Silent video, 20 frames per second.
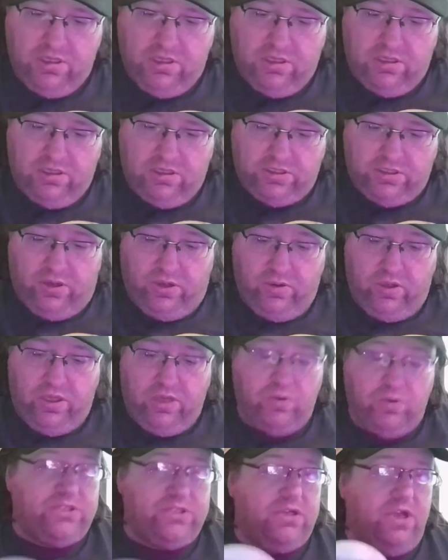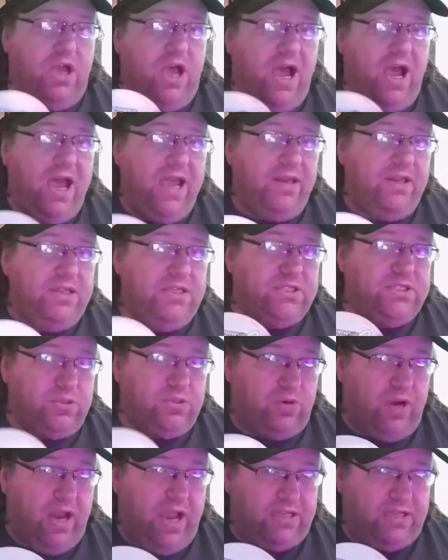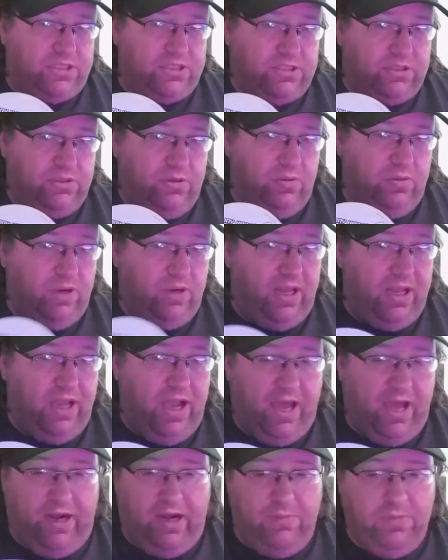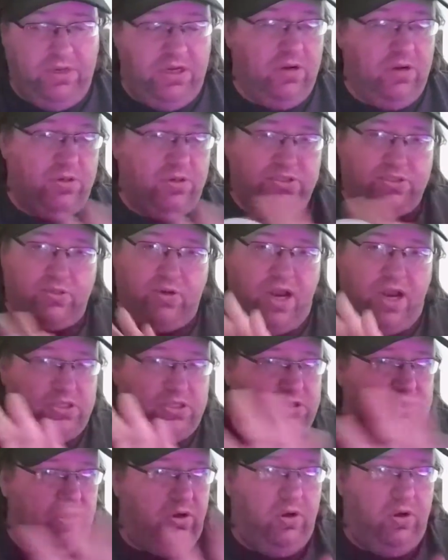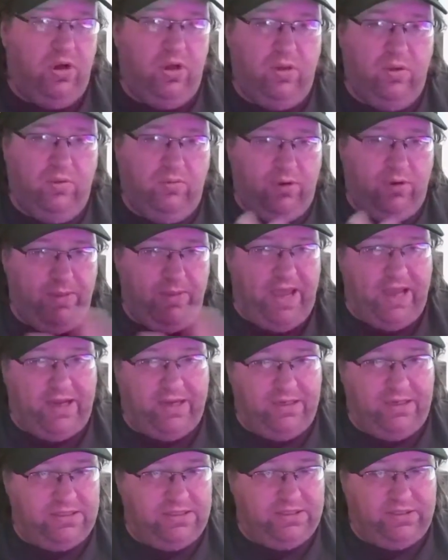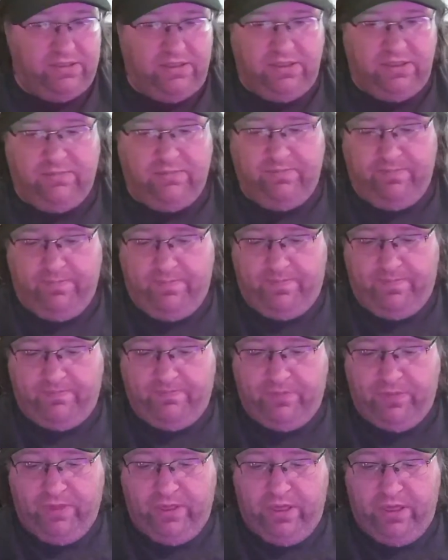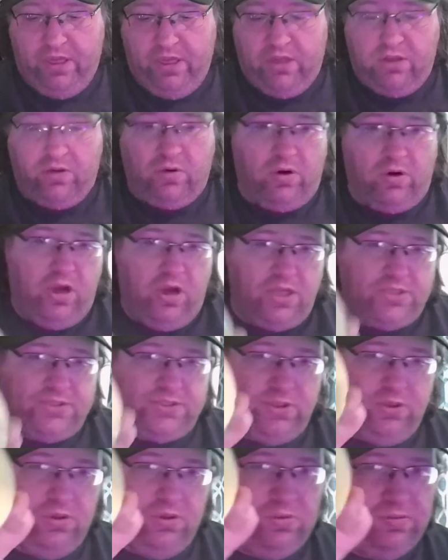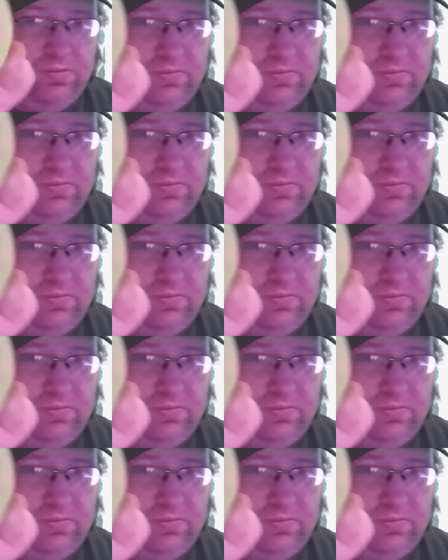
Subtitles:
So it was highly scratched when I got it. I mean, there were scratches all over the back of this thing. There were also